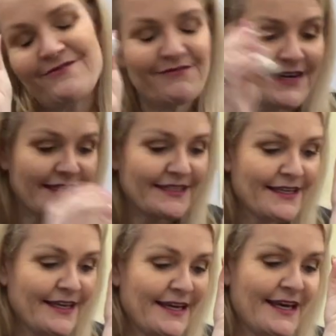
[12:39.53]
one.
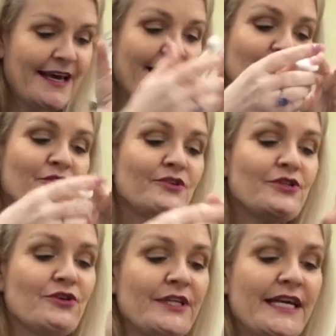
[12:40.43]
You
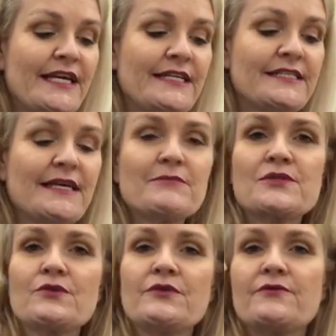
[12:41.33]
do need some
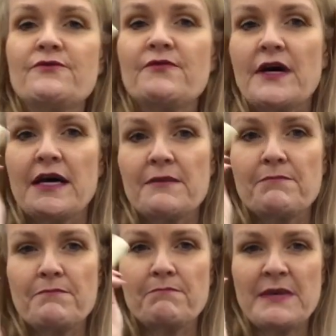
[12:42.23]
sort of
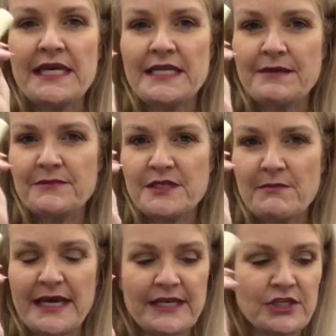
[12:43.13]
medium to
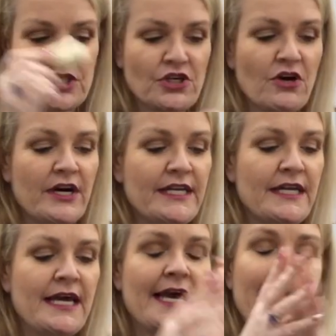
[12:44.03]
make it shine,
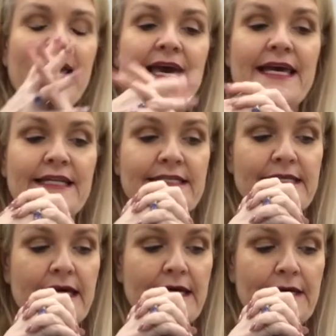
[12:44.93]
and
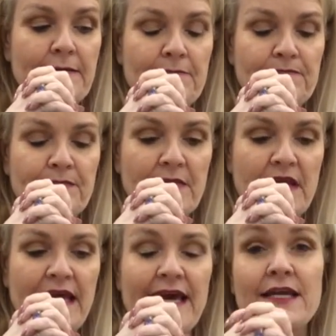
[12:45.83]

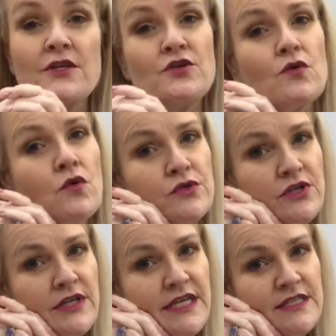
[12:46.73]
you
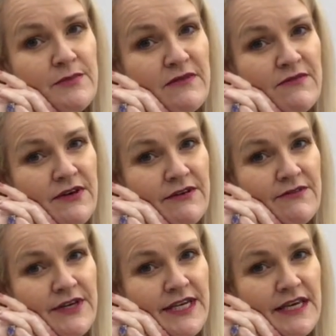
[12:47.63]
also need to be
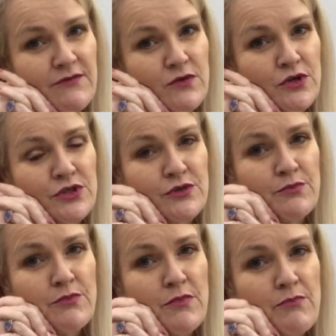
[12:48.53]
very careful not to
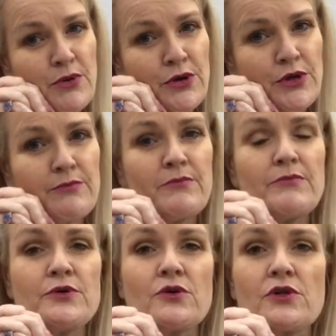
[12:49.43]
burn
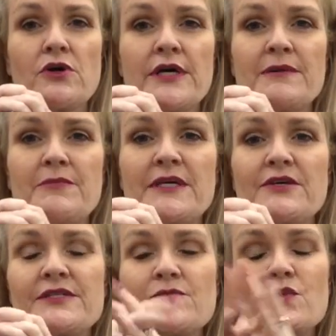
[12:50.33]
your client,
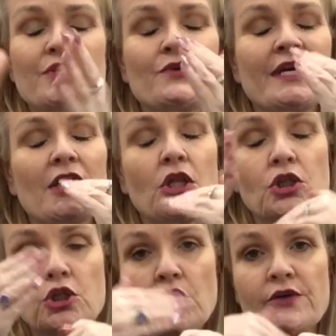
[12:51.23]
because you get a
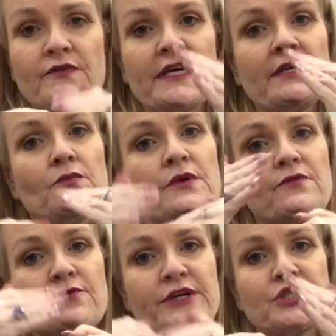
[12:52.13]
lot of heat with
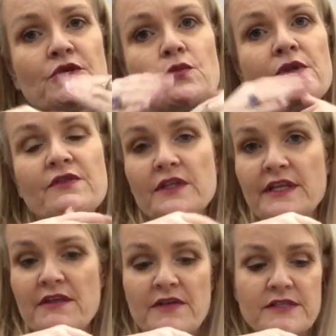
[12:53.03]
friction with the
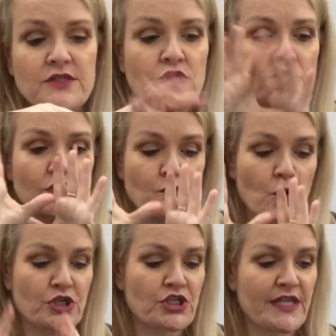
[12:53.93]
leather. So just
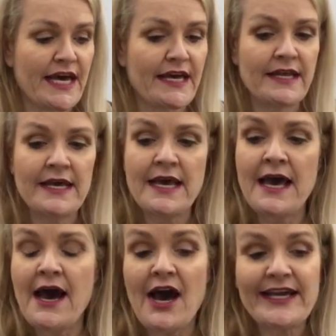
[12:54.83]
watch that.
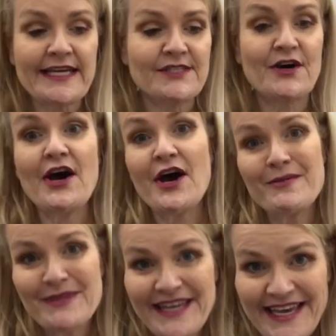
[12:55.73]
Okay, so I
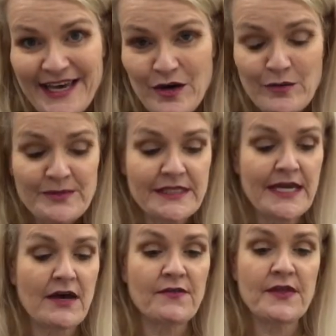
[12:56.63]
hope that helps.
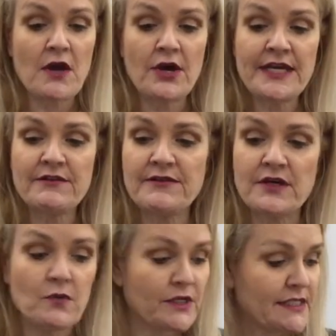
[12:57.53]
Now, the only other thing
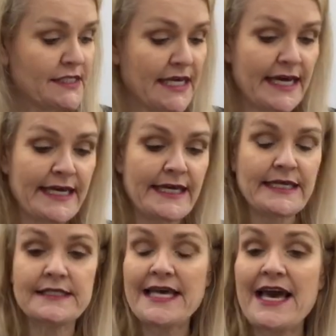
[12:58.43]
I want to say
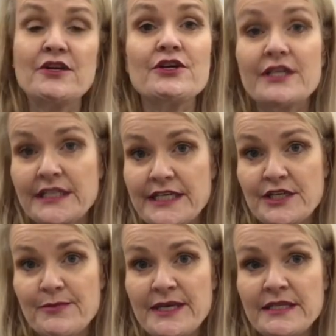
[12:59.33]
is, how do you clean
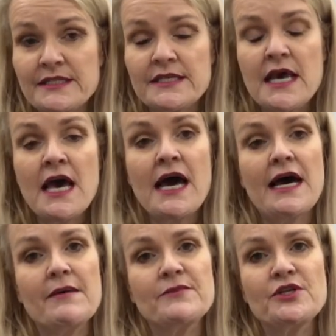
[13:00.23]
your bits?
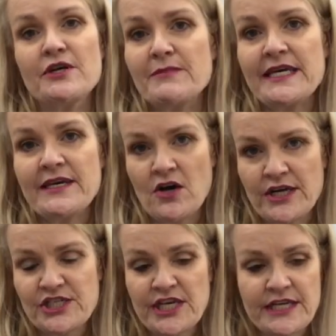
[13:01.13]
You know me,
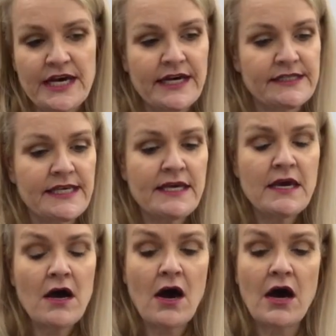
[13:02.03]
hygiene Nazi.
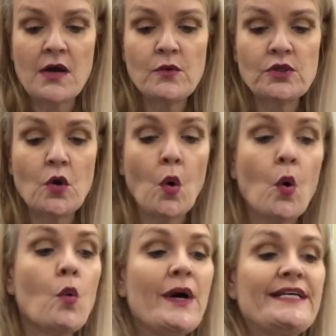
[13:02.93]
I will
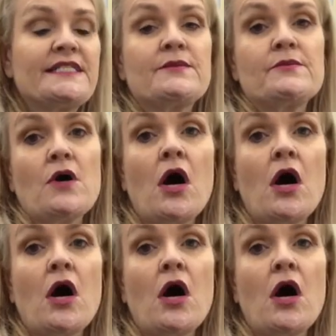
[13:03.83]
always